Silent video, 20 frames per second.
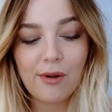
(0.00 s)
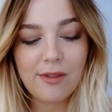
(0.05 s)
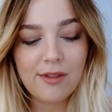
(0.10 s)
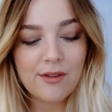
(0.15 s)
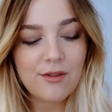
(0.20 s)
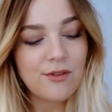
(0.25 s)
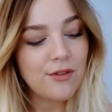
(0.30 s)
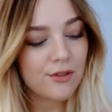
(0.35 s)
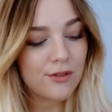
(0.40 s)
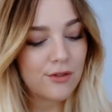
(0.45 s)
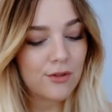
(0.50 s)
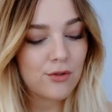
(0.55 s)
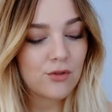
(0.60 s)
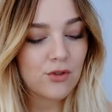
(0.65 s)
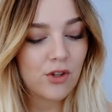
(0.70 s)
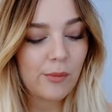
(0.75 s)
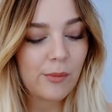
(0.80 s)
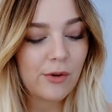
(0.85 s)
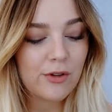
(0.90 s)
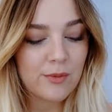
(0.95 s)
I think you can do
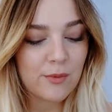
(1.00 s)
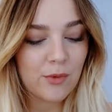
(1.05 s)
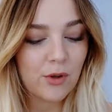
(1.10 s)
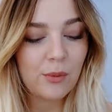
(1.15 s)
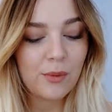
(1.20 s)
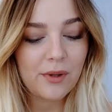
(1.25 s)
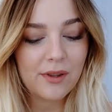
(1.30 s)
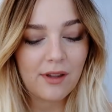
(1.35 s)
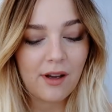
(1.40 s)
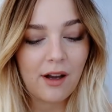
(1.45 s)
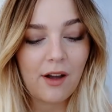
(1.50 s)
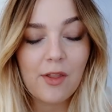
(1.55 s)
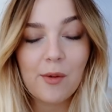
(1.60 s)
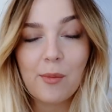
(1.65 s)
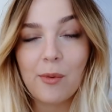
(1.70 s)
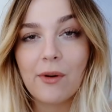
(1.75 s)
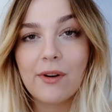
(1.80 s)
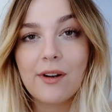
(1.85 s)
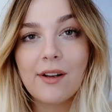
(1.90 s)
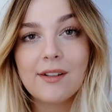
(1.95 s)
so much more with
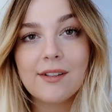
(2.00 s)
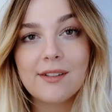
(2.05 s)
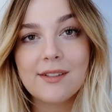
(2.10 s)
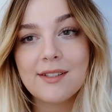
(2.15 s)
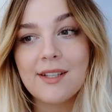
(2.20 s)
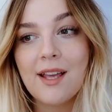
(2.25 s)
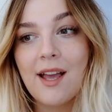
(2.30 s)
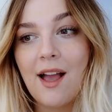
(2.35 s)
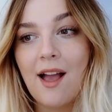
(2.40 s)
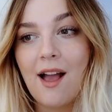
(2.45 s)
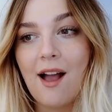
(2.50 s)
other products